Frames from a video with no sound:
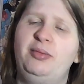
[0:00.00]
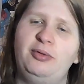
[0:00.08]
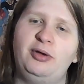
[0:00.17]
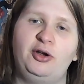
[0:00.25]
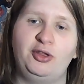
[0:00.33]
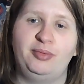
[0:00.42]
but
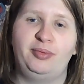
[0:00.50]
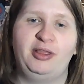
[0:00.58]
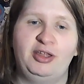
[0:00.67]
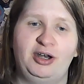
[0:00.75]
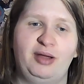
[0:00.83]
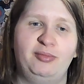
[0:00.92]
it all
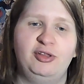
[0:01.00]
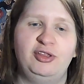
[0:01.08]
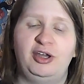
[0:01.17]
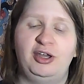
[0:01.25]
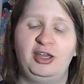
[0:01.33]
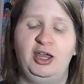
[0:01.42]
depends on how much
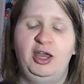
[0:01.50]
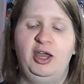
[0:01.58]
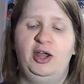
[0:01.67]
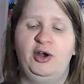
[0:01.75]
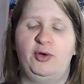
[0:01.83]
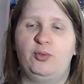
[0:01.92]
I
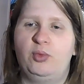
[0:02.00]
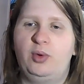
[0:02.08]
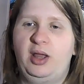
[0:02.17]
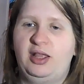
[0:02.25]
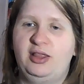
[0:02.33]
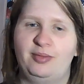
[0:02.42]

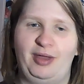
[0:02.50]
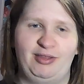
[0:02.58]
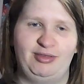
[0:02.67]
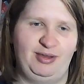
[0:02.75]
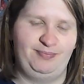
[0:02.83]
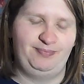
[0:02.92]
rant
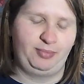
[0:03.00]
about them.